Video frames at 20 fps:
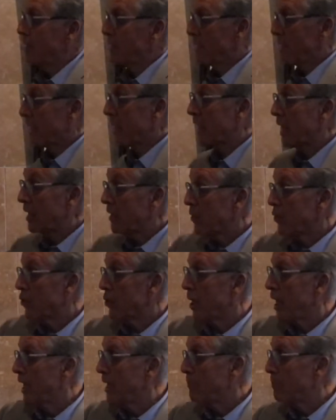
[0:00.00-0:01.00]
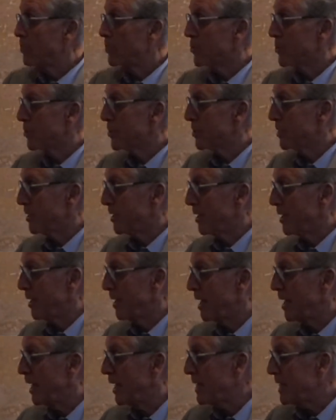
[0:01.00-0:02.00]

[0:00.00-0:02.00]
liking the shapes, the